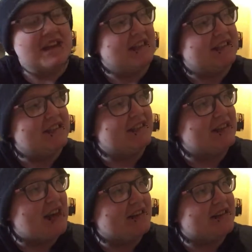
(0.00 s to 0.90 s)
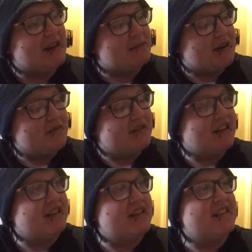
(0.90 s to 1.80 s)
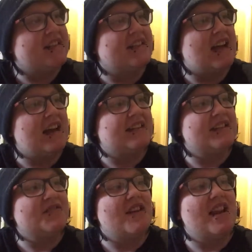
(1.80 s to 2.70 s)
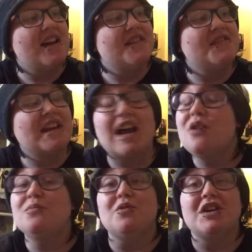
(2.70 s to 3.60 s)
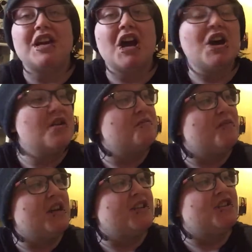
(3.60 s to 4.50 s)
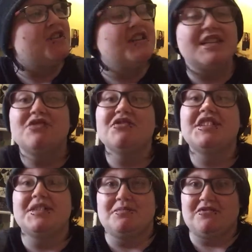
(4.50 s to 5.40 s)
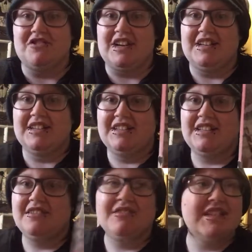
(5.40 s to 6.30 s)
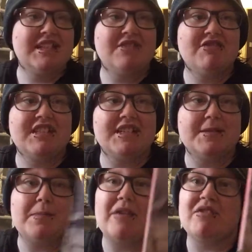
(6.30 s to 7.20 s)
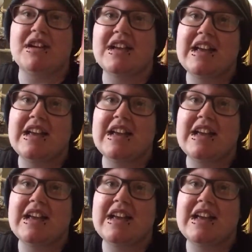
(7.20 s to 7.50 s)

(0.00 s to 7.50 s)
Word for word: This is outside of my comfort zone. This is Cinderella and the Cowboy by Judy Christenberry. Chris Christenberry.